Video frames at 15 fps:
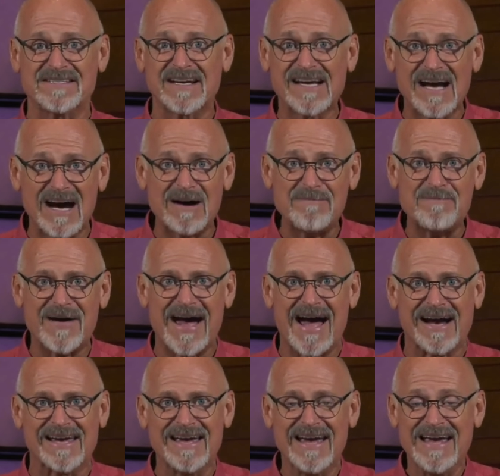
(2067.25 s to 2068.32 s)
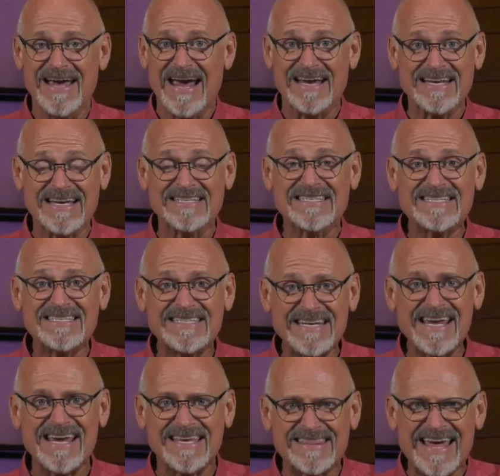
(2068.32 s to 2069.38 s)
to come back and
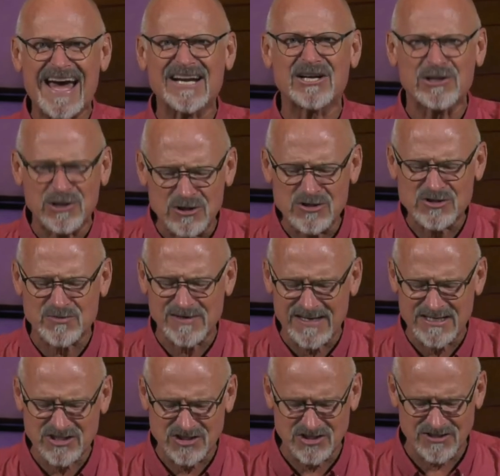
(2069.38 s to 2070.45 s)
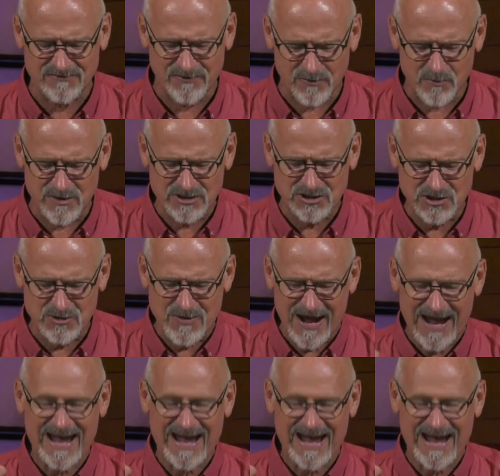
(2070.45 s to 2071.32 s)
seek that close relationship for which you